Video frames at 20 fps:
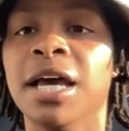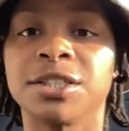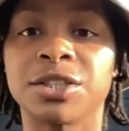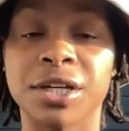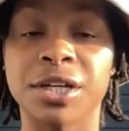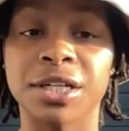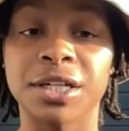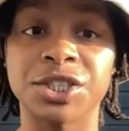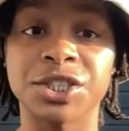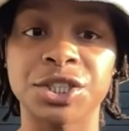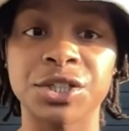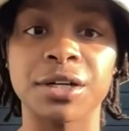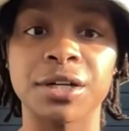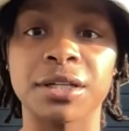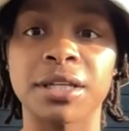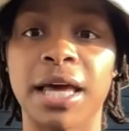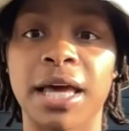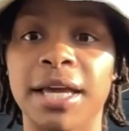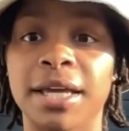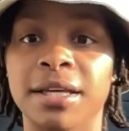to
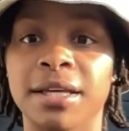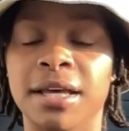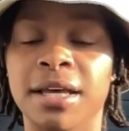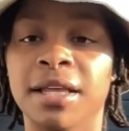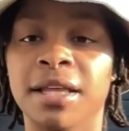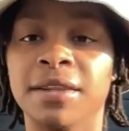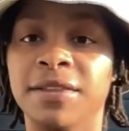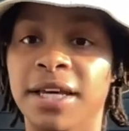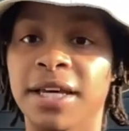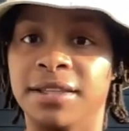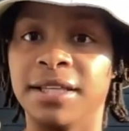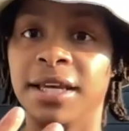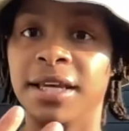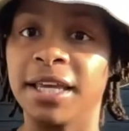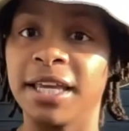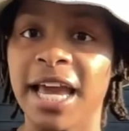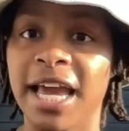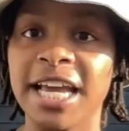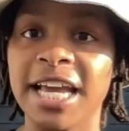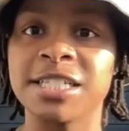ensure like that the
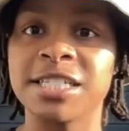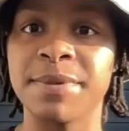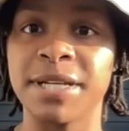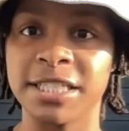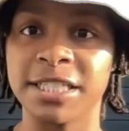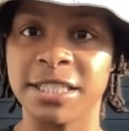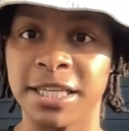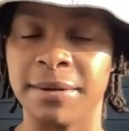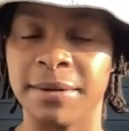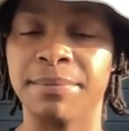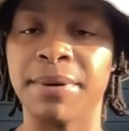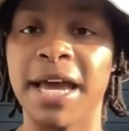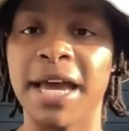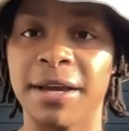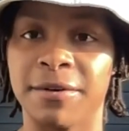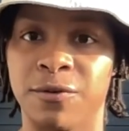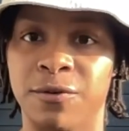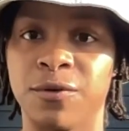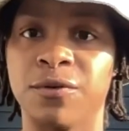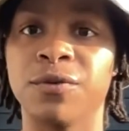engagement is
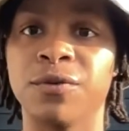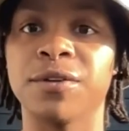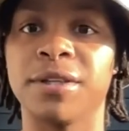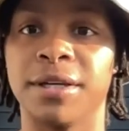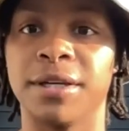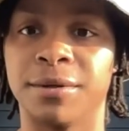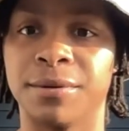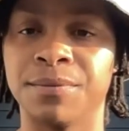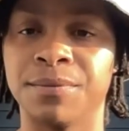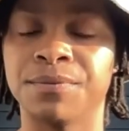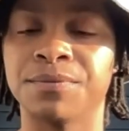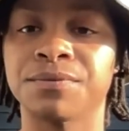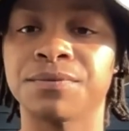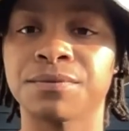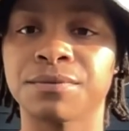impactful for them?